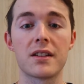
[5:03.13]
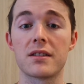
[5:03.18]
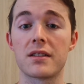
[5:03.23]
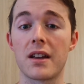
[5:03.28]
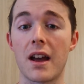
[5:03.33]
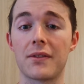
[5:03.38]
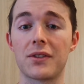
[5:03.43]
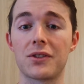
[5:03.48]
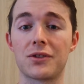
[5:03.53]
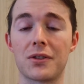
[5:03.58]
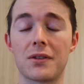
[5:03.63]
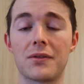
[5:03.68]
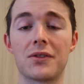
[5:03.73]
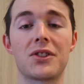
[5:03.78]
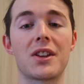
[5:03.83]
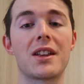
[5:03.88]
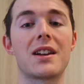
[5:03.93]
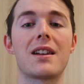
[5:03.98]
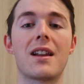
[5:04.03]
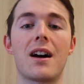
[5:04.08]
To have a service
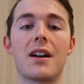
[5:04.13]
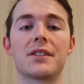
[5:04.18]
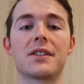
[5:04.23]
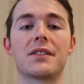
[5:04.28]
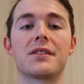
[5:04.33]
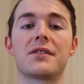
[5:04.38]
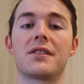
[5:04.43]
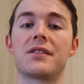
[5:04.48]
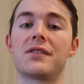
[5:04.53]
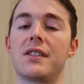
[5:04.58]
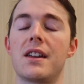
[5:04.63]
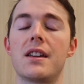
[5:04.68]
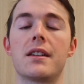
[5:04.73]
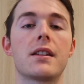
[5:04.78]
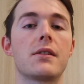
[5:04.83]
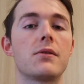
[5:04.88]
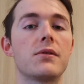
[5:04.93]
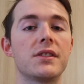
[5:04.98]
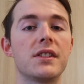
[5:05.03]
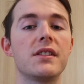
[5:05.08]
that allows us to send
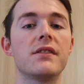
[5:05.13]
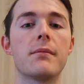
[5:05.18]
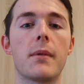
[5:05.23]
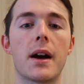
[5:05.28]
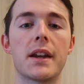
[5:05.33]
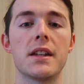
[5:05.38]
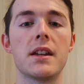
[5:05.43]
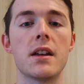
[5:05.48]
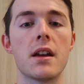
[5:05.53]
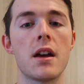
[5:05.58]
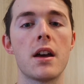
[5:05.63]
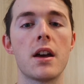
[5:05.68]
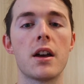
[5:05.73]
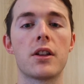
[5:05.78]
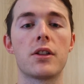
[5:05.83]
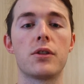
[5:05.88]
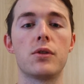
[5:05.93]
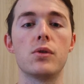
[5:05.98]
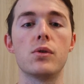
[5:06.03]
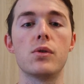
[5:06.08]
and receive money
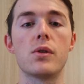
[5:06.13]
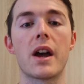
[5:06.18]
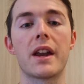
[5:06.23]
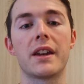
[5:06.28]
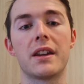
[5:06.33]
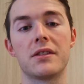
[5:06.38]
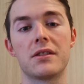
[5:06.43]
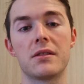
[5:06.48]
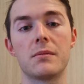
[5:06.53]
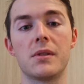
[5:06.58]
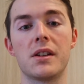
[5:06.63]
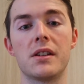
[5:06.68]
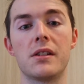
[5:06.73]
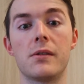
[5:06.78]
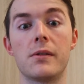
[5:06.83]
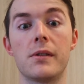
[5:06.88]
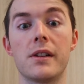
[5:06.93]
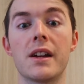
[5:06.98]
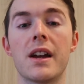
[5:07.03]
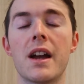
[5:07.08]
through an
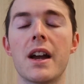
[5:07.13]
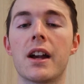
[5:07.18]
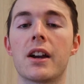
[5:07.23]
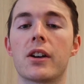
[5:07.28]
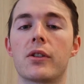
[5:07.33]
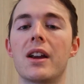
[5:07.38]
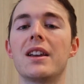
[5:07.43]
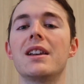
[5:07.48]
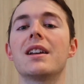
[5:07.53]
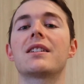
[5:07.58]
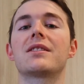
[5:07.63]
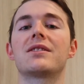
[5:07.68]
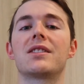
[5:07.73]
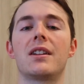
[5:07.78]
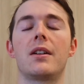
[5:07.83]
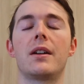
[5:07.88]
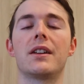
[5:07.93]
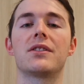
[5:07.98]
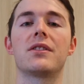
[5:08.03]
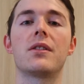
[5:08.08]
intermediary greatly
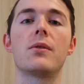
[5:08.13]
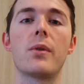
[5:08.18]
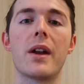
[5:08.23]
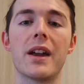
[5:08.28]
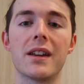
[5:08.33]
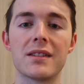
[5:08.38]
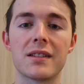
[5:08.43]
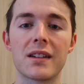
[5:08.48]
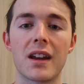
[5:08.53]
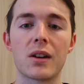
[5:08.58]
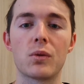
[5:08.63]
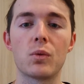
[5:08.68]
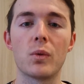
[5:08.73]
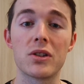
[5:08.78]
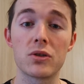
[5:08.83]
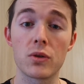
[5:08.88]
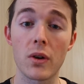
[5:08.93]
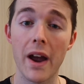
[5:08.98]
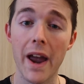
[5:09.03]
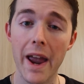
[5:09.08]
accelerates the rate at
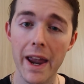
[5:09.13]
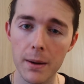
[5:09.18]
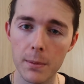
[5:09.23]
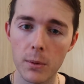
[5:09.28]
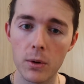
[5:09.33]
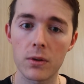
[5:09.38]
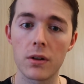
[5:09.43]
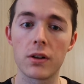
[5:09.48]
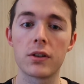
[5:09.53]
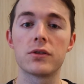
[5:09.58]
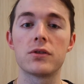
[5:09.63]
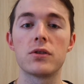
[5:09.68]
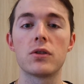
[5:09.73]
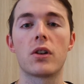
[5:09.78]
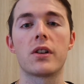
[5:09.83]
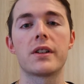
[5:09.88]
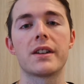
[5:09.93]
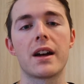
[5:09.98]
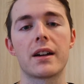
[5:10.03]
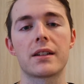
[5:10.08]
which you are able to
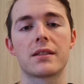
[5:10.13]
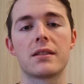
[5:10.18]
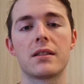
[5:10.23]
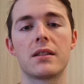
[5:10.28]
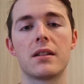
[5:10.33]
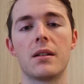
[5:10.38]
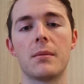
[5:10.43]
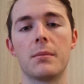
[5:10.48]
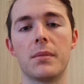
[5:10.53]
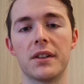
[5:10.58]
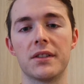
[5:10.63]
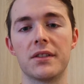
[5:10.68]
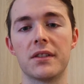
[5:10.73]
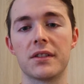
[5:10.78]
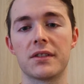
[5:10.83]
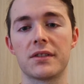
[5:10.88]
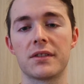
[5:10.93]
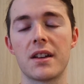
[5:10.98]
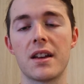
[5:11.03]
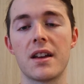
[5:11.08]
conduct
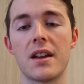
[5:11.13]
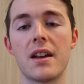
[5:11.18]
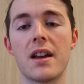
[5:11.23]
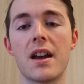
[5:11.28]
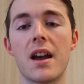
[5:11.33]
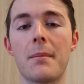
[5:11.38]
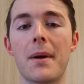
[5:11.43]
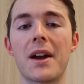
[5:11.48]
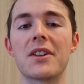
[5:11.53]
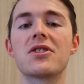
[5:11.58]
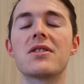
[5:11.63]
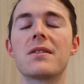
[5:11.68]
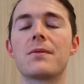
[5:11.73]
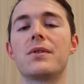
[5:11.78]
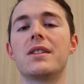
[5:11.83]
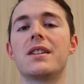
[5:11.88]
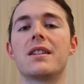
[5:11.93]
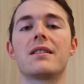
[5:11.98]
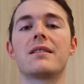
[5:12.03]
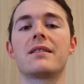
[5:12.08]
business. Imagine if
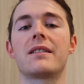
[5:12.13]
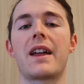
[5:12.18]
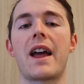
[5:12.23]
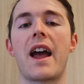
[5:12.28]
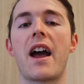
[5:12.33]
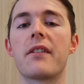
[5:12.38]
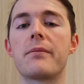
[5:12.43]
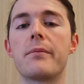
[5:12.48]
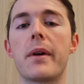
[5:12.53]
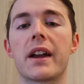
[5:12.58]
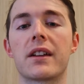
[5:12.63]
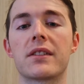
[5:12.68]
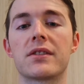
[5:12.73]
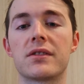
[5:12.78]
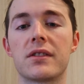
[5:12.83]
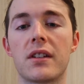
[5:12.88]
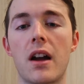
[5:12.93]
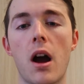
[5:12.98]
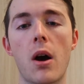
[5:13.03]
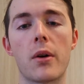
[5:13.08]
we didn't have
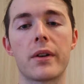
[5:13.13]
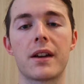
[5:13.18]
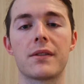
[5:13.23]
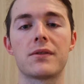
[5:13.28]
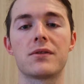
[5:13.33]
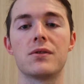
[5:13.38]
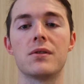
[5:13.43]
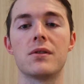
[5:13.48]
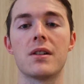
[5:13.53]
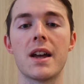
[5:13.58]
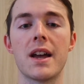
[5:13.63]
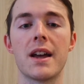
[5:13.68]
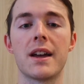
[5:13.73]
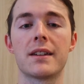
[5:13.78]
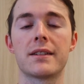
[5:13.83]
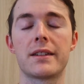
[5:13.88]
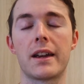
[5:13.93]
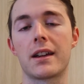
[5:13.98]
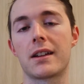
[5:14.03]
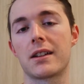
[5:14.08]
banks. I would have to
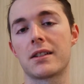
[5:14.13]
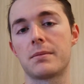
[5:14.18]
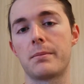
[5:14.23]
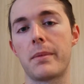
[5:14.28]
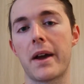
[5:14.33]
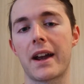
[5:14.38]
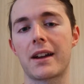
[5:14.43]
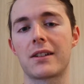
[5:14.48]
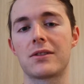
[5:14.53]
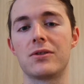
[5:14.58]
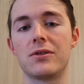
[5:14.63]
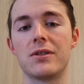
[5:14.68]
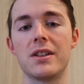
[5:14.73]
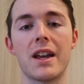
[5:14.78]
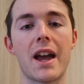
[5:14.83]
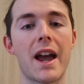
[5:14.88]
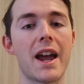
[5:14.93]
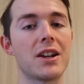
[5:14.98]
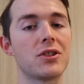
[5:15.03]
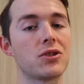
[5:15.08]
take us back to the
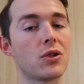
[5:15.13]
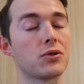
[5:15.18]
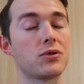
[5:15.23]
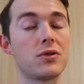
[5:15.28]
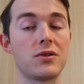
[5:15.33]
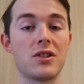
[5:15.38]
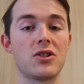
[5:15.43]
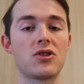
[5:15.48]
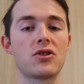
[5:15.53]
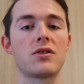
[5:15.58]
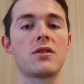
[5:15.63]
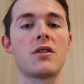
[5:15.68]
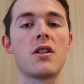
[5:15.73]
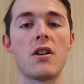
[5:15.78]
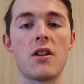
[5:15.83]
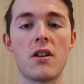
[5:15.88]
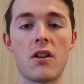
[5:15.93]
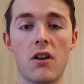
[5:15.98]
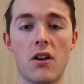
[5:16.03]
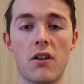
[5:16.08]
age-old tradition
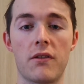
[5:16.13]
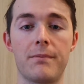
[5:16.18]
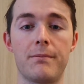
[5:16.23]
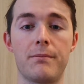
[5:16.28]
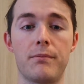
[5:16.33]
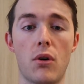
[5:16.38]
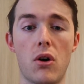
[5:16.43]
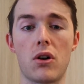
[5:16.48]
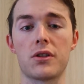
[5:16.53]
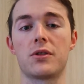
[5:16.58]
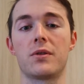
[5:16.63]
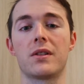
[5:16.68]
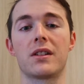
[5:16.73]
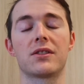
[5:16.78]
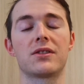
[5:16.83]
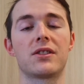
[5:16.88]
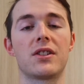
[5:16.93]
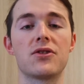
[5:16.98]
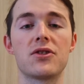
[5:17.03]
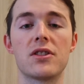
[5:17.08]
of bartering,
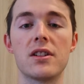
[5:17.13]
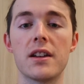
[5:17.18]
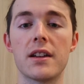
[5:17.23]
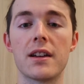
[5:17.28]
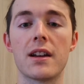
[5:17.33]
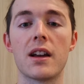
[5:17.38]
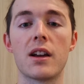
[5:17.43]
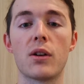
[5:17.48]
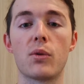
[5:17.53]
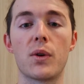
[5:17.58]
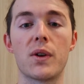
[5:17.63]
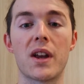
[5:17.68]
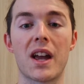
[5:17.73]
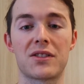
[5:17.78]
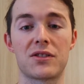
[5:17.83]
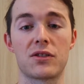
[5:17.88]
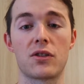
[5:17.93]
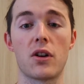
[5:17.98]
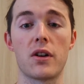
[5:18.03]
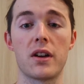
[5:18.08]
essentially, where you had
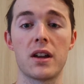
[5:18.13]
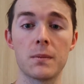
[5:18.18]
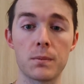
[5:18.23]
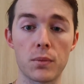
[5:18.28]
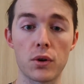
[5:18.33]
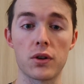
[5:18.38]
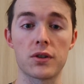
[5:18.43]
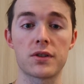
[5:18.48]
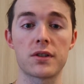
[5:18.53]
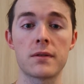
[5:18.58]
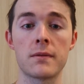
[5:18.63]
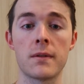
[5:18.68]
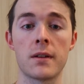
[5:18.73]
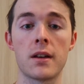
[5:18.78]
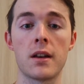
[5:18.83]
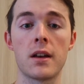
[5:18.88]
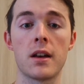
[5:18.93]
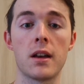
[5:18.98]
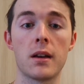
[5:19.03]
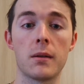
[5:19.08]
to go in person,
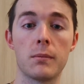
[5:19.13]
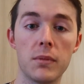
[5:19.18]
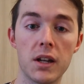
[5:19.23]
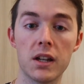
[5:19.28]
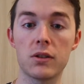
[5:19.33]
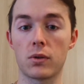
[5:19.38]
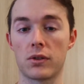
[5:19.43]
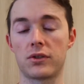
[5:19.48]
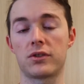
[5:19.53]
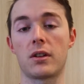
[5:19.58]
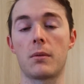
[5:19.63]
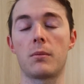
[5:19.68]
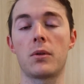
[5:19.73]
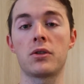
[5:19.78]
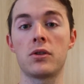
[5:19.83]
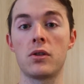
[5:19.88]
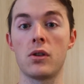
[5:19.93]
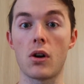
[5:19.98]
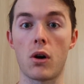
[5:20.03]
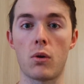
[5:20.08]
meet with someone
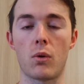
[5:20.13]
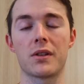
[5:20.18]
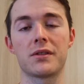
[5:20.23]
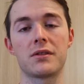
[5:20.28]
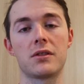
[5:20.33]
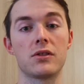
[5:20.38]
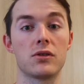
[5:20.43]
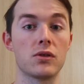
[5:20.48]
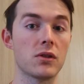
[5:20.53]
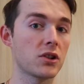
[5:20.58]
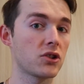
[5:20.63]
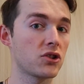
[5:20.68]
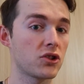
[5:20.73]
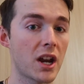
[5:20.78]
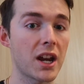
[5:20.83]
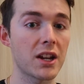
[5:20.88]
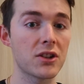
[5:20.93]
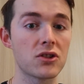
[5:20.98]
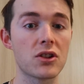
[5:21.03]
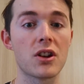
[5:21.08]
who you're wanting to
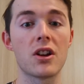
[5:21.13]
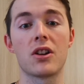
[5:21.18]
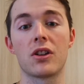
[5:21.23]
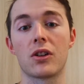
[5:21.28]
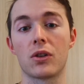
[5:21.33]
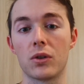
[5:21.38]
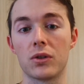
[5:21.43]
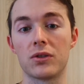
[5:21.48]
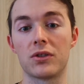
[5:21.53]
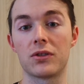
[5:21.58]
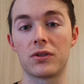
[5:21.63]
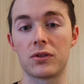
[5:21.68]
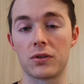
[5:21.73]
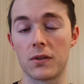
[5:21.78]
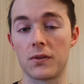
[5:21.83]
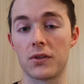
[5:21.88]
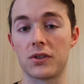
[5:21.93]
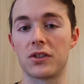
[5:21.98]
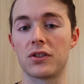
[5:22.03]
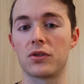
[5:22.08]
exchange goods and
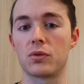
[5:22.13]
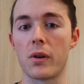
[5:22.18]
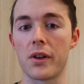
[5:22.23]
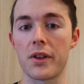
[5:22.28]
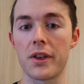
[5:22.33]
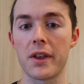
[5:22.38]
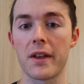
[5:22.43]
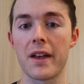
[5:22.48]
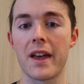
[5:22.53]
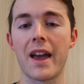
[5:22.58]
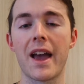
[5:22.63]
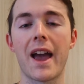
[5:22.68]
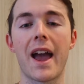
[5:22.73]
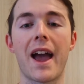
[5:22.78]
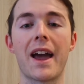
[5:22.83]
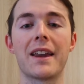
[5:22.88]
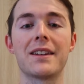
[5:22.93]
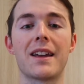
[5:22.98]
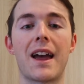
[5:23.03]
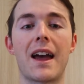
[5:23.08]
services with,
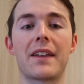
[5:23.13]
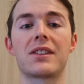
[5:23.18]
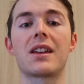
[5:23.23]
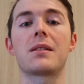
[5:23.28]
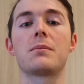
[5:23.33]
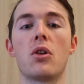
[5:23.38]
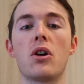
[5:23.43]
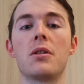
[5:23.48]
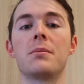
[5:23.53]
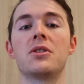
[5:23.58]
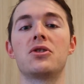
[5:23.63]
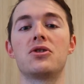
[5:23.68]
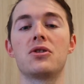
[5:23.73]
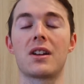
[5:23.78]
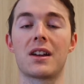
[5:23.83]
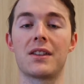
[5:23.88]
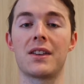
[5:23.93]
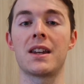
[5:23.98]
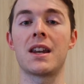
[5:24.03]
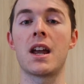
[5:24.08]
and at that moment you
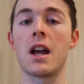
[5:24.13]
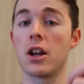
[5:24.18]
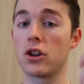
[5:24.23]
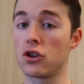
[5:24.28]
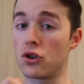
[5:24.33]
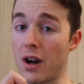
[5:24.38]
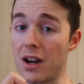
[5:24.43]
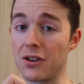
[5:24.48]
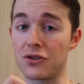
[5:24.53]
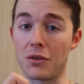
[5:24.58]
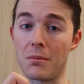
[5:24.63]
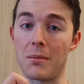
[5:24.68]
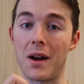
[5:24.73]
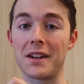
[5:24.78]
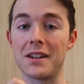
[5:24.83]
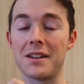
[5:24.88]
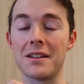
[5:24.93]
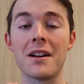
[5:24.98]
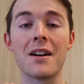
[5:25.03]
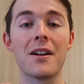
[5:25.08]
can then trade your
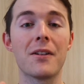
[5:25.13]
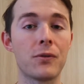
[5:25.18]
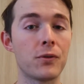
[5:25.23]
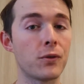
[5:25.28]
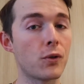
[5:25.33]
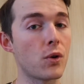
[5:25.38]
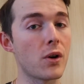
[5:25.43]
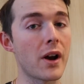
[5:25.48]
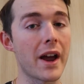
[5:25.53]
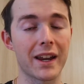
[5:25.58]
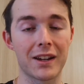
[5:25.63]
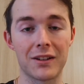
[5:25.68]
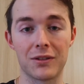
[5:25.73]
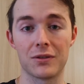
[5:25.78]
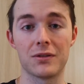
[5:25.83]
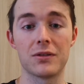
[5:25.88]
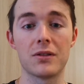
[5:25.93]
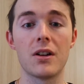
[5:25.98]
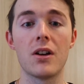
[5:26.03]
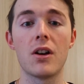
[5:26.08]
money for a
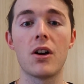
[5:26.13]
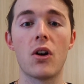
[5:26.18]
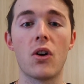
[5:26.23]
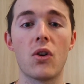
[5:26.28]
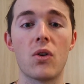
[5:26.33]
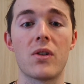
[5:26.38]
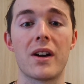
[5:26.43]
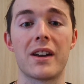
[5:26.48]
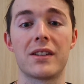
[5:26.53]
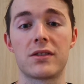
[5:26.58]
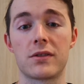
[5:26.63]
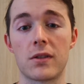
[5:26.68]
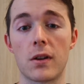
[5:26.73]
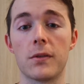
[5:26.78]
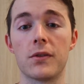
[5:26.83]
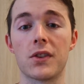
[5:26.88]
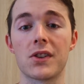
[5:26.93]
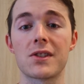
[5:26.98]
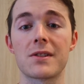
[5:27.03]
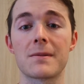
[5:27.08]
good or a
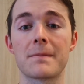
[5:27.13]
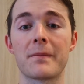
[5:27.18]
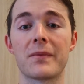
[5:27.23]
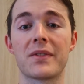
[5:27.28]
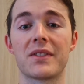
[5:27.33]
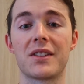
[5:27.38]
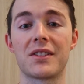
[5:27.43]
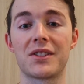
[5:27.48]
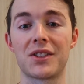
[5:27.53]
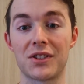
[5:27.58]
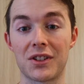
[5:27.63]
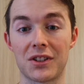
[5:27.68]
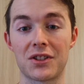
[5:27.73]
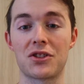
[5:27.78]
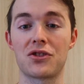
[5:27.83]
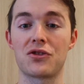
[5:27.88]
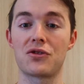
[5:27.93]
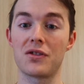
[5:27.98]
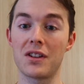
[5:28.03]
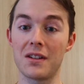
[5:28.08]
service. This is
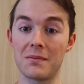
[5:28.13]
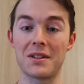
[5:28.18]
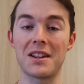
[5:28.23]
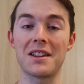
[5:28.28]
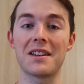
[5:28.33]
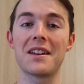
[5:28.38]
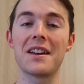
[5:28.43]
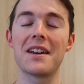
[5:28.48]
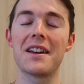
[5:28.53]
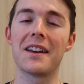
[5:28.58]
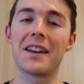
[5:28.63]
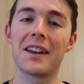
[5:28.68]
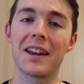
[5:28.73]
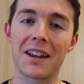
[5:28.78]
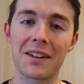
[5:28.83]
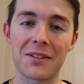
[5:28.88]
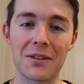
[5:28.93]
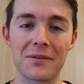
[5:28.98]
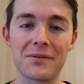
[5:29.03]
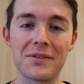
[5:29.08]
extremely
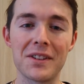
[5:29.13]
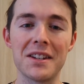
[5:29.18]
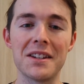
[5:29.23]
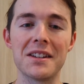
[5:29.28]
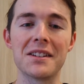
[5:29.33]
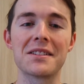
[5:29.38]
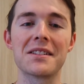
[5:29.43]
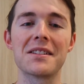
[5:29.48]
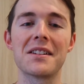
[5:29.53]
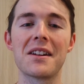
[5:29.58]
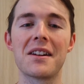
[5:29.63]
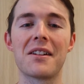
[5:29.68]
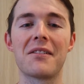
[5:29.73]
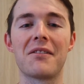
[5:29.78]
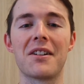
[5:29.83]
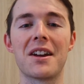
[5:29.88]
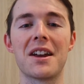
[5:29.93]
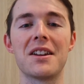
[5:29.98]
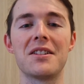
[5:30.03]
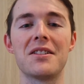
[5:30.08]
inconvenient
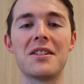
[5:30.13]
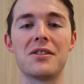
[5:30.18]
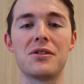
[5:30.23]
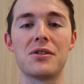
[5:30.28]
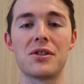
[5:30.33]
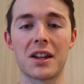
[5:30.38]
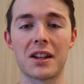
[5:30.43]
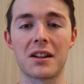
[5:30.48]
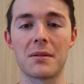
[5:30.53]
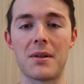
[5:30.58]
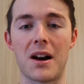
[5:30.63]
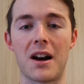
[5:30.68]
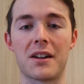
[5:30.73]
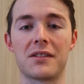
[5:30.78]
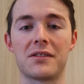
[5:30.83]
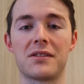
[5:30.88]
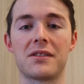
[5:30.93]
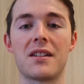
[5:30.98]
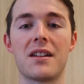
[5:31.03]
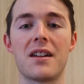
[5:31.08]
where you think about
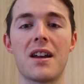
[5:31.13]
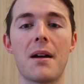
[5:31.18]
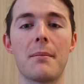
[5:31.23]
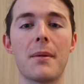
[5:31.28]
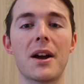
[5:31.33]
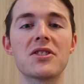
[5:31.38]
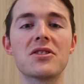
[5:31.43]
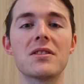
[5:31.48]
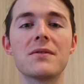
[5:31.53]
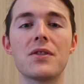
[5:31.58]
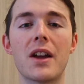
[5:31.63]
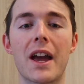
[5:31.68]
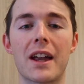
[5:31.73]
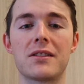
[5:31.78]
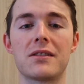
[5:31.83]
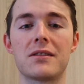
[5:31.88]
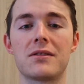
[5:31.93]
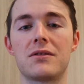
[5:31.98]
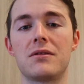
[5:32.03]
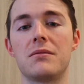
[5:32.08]
it. Imagine if you
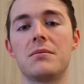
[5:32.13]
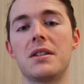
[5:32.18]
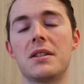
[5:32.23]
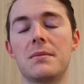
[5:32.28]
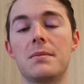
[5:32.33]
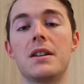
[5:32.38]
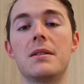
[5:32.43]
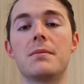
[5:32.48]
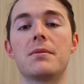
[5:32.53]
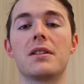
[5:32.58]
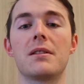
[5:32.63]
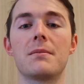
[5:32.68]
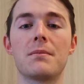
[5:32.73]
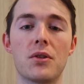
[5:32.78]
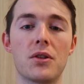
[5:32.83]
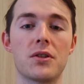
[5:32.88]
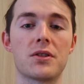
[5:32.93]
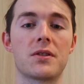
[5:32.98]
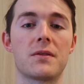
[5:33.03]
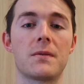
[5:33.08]
had to meet people in
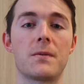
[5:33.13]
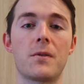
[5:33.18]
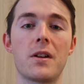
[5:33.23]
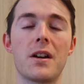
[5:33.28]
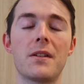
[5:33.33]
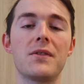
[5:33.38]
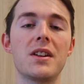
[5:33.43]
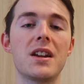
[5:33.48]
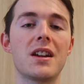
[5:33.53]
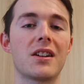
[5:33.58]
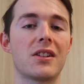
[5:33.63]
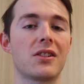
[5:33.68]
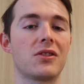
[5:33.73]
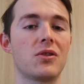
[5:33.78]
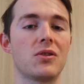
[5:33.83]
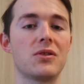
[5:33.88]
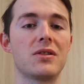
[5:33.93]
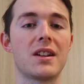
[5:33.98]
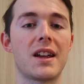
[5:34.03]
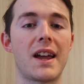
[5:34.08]
person for every
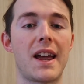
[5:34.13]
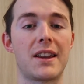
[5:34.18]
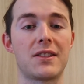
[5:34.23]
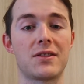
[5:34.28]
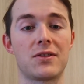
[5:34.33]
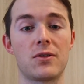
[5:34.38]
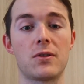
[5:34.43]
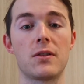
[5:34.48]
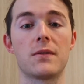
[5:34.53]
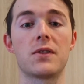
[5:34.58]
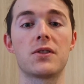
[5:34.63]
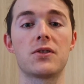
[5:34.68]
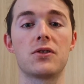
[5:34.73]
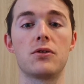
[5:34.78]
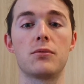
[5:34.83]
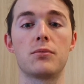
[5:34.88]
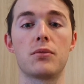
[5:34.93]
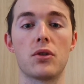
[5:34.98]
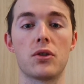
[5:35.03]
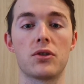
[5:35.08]
good and service
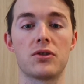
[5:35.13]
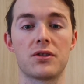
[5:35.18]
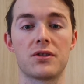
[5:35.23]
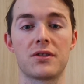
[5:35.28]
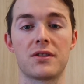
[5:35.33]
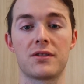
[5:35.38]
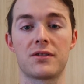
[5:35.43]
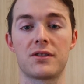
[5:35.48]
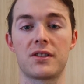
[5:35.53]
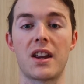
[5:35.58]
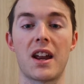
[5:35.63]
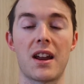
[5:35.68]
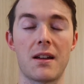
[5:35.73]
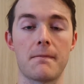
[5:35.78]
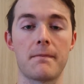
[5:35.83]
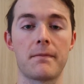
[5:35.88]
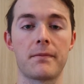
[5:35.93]
you purchased today.